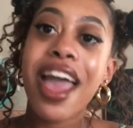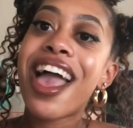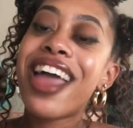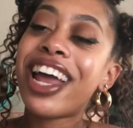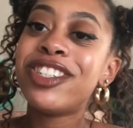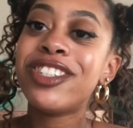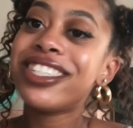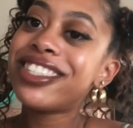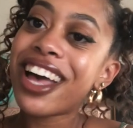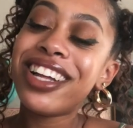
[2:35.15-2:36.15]
And as you can
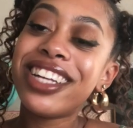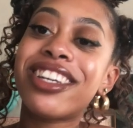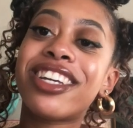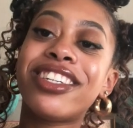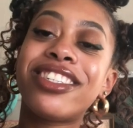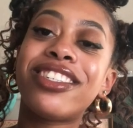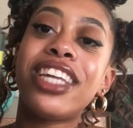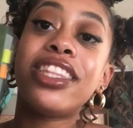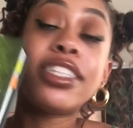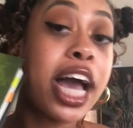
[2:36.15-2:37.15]
tell in the
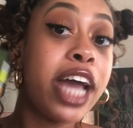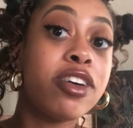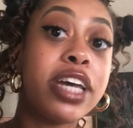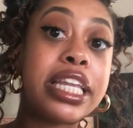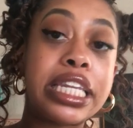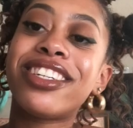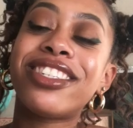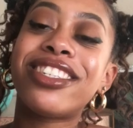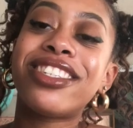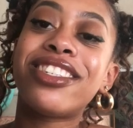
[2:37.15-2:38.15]
in the title, it
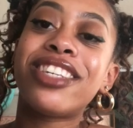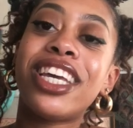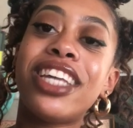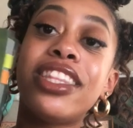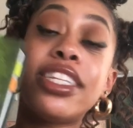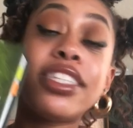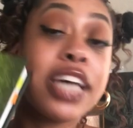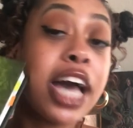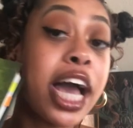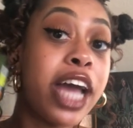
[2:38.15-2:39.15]
lists in the
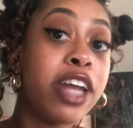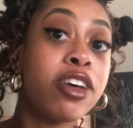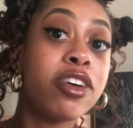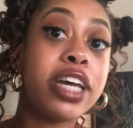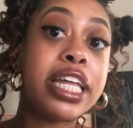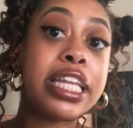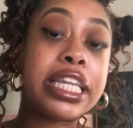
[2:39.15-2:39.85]
title it